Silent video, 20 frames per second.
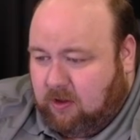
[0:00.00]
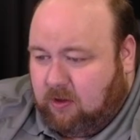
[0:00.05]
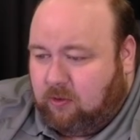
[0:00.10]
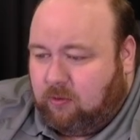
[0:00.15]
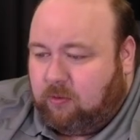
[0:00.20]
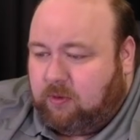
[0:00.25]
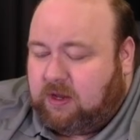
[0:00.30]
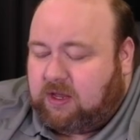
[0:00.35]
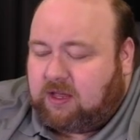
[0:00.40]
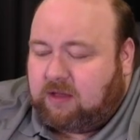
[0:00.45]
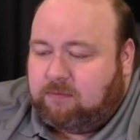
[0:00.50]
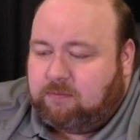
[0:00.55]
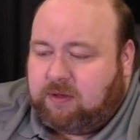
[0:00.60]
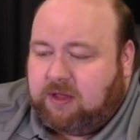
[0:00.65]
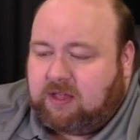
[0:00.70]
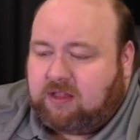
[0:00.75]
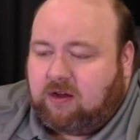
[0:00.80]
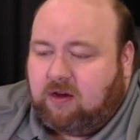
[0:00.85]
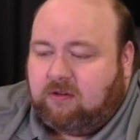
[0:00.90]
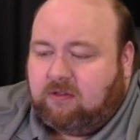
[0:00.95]
we can
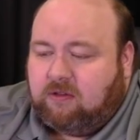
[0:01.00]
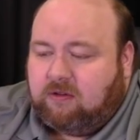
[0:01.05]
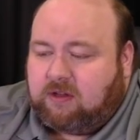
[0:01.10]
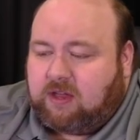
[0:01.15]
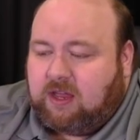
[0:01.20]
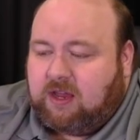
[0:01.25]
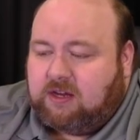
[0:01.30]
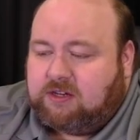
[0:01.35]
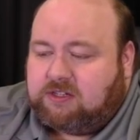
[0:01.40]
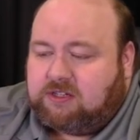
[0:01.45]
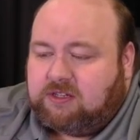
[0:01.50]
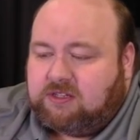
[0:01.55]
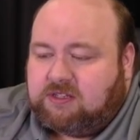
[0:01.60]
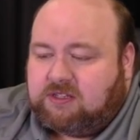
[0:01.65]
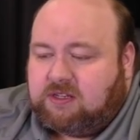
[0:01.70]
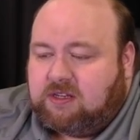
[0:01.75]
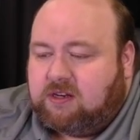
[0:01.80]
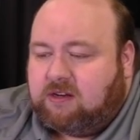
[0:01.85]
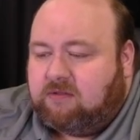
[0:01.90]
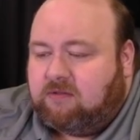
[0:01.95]
pick our location
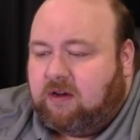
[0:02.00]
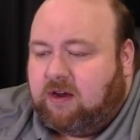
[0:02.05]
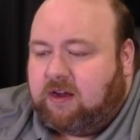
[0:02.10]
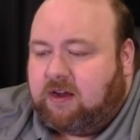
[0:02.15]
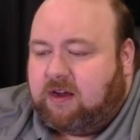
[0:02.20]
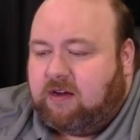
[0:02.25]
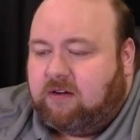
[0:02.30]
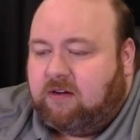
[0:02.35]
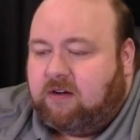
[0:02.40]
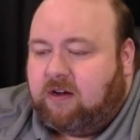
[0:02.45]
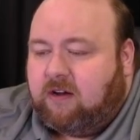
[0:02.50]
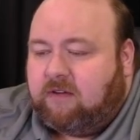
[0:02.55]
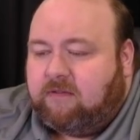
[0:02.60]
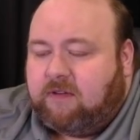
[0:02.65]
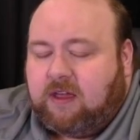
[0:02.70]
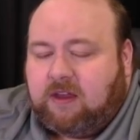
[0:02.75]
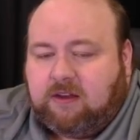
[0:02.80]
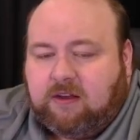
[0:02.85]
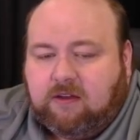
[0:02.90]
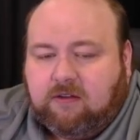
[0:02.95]
sitting right here in our
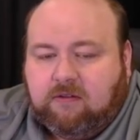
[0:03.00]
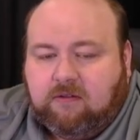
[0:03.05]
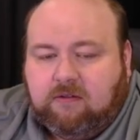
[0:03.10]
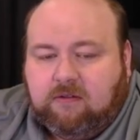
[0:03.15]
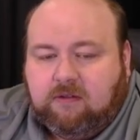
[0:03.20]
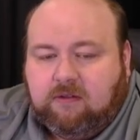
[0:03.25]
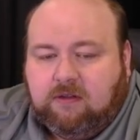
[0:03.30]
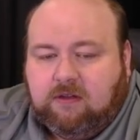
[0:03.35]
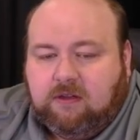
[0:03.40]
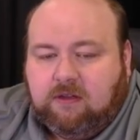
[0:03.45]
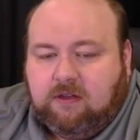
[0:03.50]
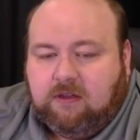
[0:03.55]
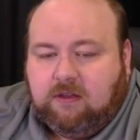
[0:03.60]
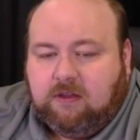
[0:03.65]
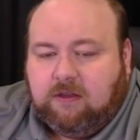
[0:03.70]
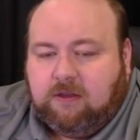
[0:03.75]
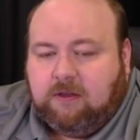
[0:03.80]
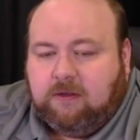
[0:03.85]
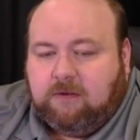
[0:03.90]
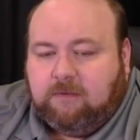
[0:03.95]
venue.
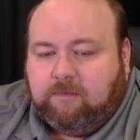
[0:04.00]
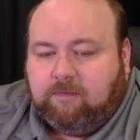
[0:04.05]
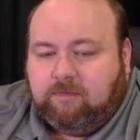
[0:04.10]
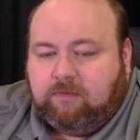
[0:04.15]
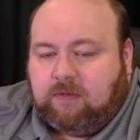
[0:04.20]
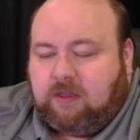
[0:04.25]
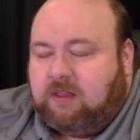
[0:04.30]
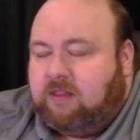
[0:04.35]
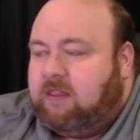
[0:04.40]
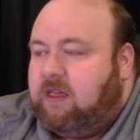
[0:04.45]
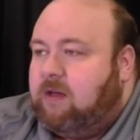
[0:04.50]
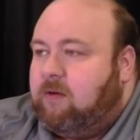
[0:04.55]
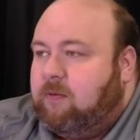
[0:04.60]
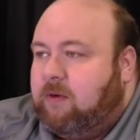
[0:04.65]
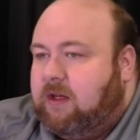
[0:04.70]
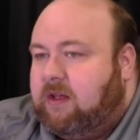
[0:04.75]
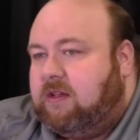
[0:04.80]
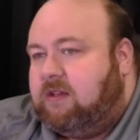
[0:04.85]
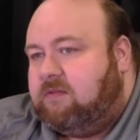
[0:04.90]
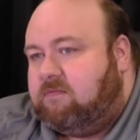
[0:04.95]
And that
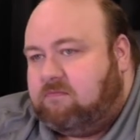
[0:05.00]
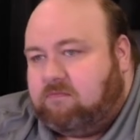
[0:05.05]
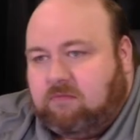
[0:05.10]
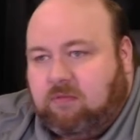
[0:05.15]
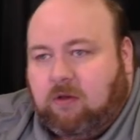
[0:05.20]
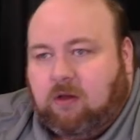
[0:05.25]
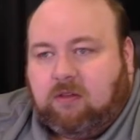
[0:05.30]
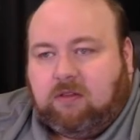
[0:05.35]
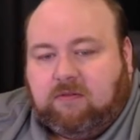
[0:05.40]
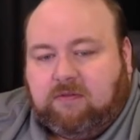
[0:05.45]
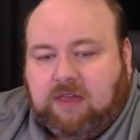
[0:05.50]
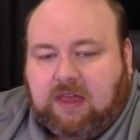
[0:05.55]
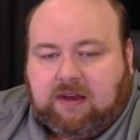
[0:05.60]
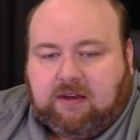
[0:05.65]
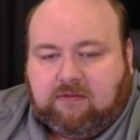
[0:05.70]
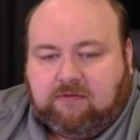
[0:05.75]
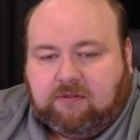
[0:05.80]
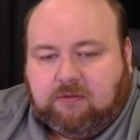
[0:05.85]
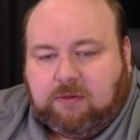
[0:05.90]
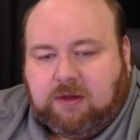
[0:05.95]
way, all of that
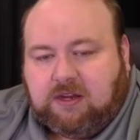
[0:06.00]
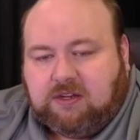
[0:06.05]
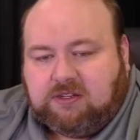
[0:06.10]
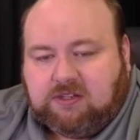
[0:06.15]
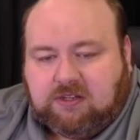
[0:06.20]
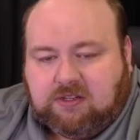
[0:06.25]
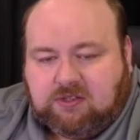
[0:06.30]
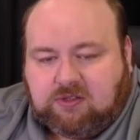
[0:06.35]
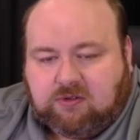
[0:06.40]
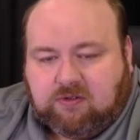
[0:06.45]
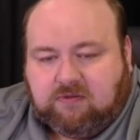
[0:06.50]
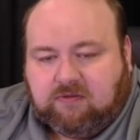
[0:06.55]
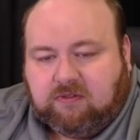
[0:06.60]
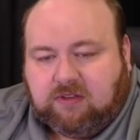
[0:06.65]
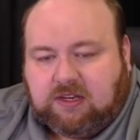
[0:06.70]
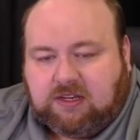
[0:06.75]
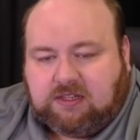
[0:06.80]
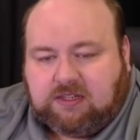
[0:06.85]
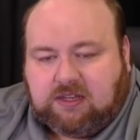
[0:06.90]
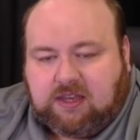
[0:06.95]
information is sort of
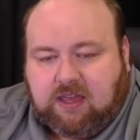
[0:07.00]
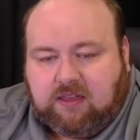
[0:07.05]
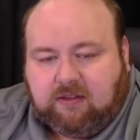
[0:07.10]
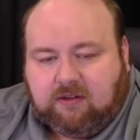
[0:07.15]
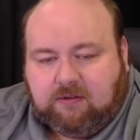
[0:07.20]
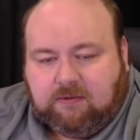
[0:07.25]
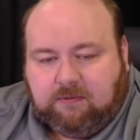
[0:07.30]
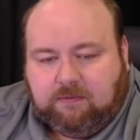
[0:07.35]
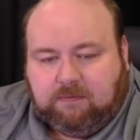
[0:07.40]
linked together.